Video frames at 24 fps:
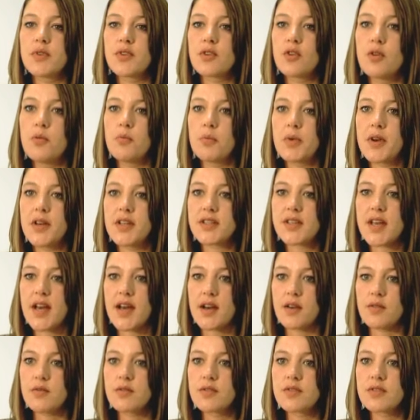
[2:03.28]
with Companies
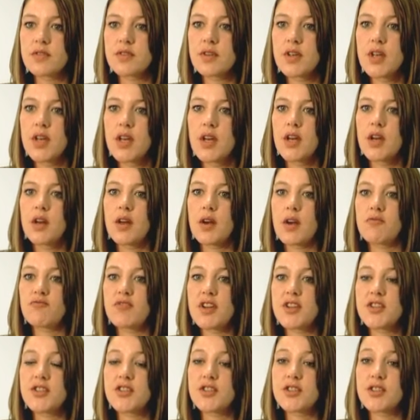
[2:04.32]
House,
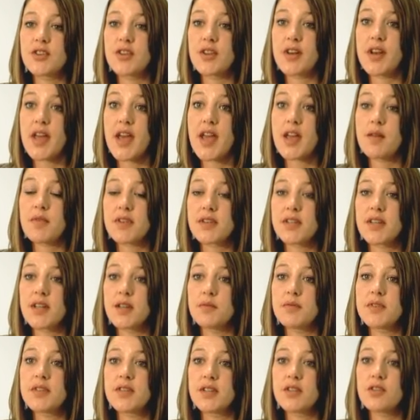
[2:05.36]
register the name as a
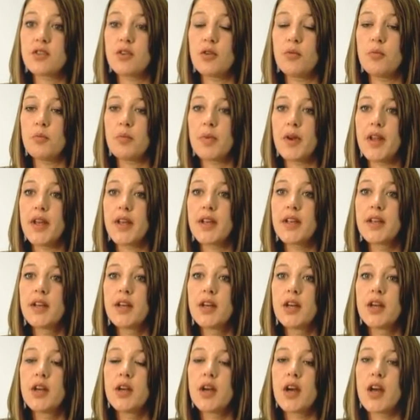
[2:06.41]
limited company,
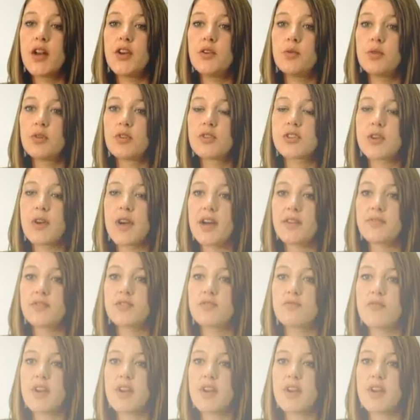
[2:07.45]
and you also have to